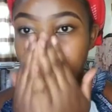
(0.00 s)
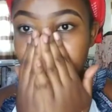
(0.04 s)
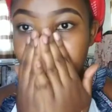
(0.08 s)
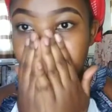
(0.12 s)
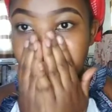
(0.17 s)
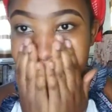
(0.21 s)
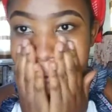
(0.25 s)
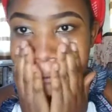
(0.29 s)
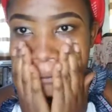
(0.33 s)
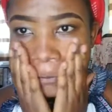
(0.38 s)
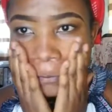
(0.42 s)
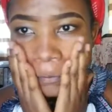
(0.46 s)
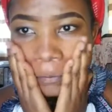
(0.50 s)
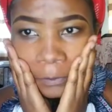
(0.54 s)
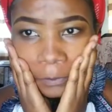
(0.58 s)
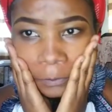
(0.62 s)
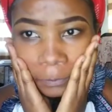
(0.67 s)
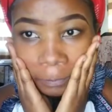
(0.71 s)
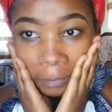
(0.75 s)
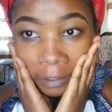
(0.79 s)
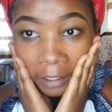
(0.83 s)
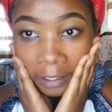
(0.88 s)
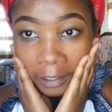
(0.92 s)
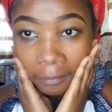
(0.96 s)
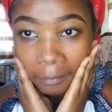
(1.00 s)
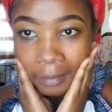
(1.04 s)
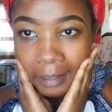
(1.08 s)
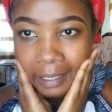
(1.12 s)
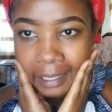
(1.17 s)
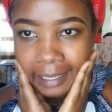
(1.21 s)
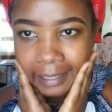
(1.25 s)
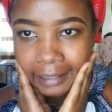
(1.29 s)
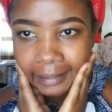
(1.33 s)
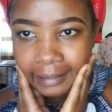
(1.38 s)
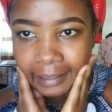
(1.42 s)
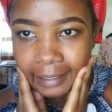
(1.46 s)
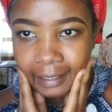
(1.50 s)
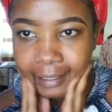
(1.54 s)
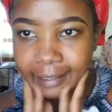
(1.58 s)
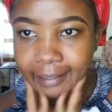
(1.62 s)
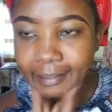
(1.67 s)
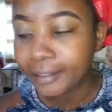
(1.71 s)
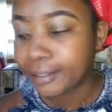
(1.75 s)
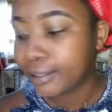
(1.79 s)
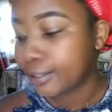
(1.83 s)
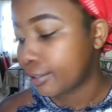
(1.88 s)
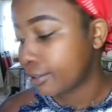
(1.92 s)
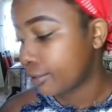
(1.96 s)
so you want your makeup
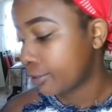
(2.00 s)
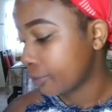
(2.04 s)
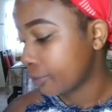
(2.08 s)
intact.